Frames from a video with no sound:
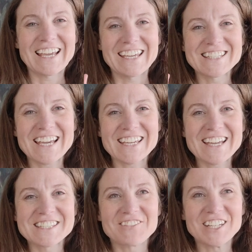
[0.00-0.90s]
Hey Tech
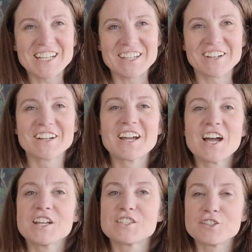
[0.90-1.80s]
Heads, Fina here.
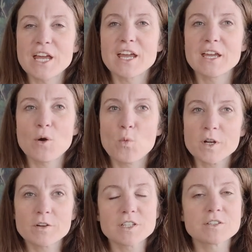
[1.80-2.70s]
Today,
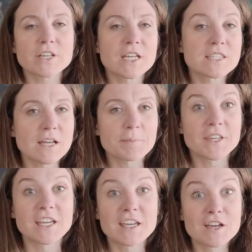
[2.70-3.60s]
we're going to look at
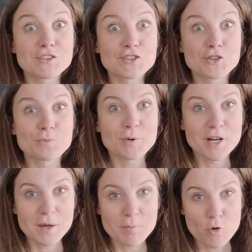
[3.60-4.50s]
something
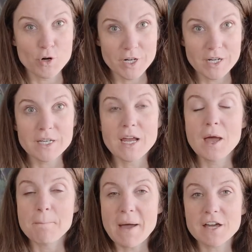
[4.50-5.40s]
super important:
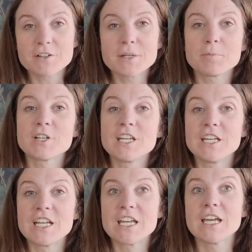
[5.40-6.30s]
battery
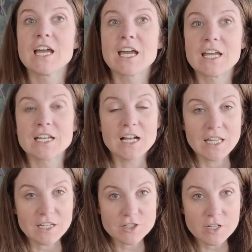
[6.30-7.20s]
preheating in
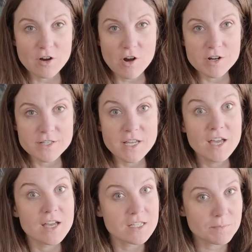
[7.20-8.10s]
electric cars,
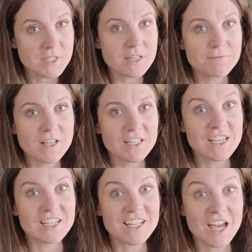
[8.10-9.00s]
specifically
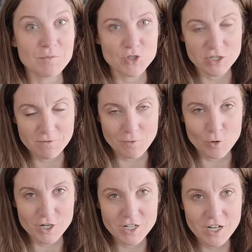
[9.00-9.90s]
in the
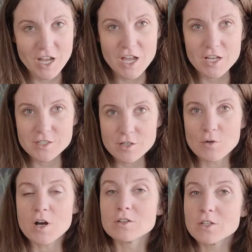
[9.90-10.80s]
MG4.
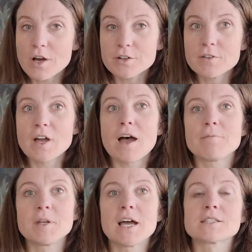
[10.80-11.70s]
So a lot of you
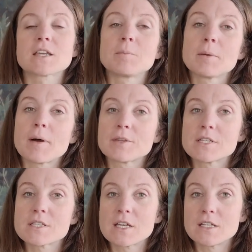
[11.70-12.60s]
have been asking me about
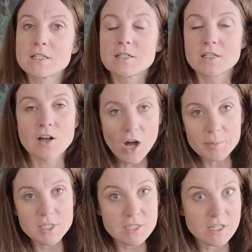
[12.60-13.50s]
this in the
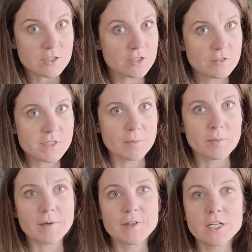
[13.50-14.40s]
comments section of some
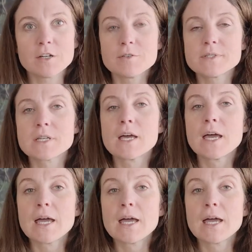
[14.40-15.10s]
of my videos.